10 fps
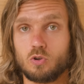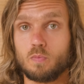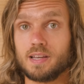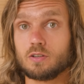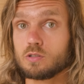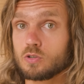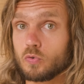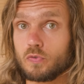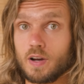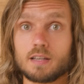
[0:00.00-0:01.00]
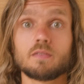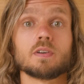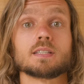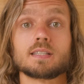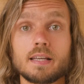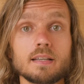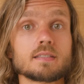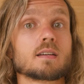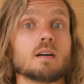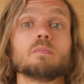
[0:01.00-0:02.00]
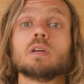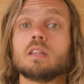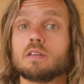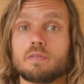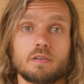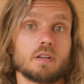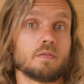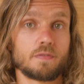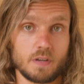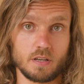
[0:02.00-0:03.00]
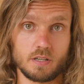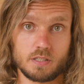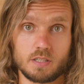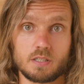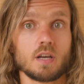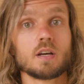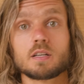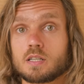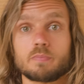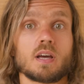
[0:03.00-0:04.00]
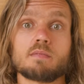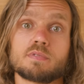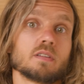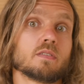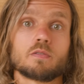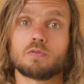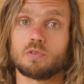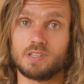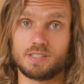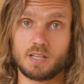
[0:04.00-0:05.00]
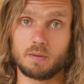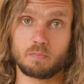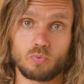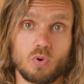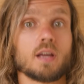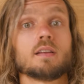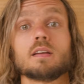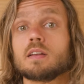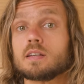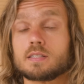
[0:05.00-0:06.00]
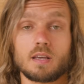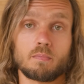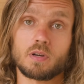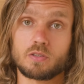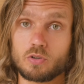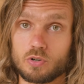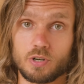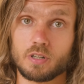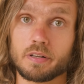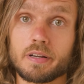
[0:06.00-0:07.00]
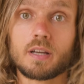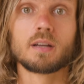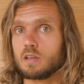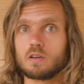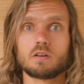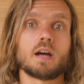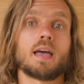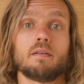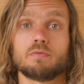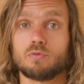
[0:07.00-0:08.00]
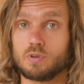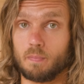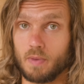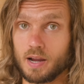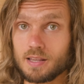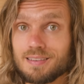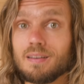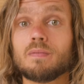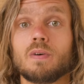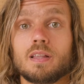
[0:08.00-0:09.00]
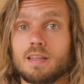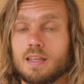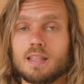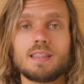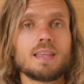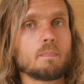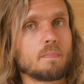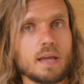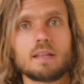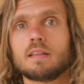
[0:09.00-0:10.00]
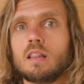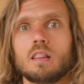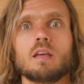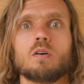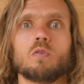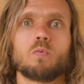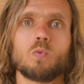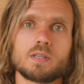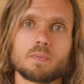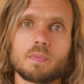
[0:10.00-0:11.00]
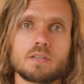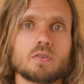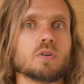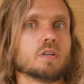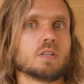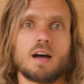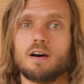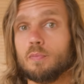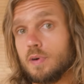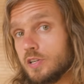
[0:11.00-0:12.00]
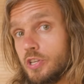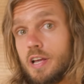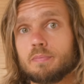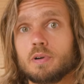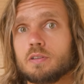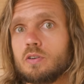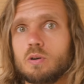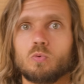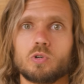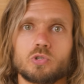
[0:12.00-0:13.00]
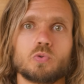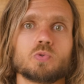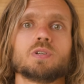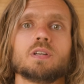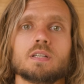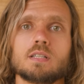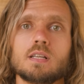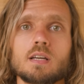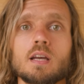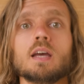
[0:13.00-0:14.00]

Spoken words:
You might also find that slings come in different thicknesses, sometimes even for the same brand and the same material. Here I have to remind that independently of what material, how much that material was used in the sling,